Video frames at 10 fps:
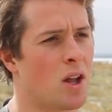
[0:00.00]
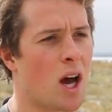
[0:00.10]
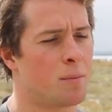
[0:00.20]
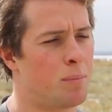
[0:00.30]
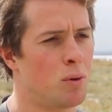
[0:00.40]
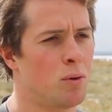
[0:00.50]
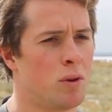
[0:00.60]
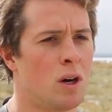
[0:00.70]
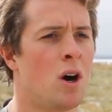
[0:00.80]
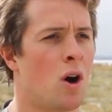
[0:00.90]
like a pool,
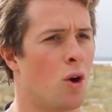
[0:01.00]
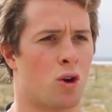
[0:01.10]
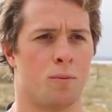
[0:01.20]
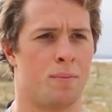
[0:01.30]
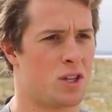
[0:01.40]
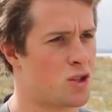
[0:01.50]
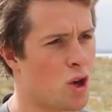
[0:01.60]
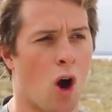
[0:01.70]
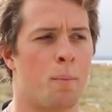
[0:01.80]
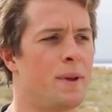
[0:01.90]
or it could be
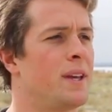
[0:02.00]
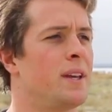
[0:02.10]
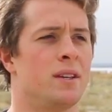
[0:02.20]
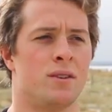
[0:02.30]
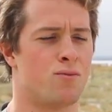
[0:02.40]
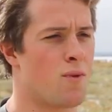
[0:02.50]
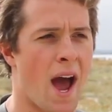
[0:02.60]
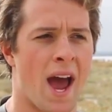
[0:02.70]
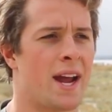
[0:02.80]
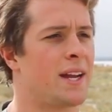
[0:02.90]
choppy,
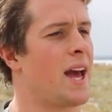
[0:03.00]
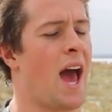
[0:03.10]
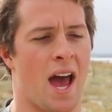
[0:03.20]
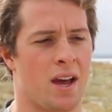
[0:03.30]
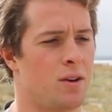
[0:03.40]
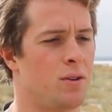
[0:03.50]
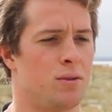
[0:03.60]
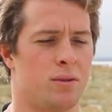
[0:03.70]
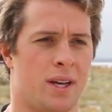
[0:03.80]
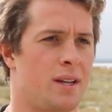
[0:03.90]
rain,
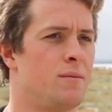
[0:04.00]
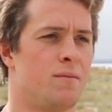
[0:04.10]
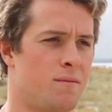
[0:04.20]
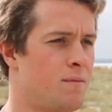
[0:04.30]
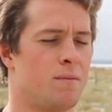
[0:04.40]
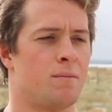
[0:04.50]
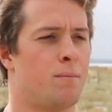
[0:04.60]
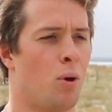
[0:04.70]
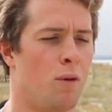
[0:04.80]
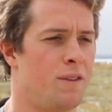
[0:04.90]
hail, and
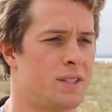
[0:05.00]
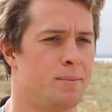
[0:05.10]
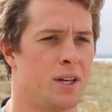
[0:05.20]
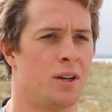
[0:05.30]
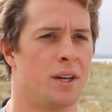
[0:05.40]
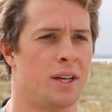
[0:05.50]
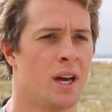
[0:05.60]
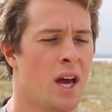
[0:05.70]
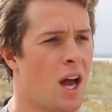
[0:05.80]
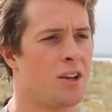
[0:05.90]
poor visibility.
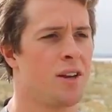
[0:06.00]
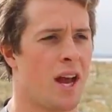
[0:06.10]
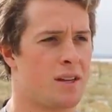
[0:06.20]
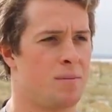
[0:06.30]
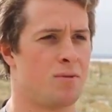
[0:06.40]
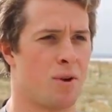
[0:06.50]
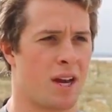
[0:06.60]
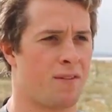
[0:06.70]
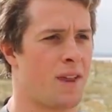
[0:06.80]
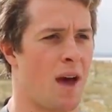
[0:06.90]
And you need to be
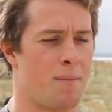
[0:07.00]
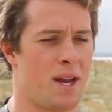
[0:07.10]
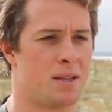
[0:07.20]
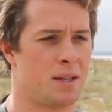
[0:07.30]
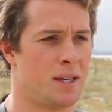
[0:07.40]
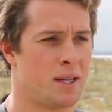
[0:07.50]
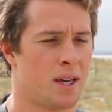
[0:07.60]
ready for that mentally.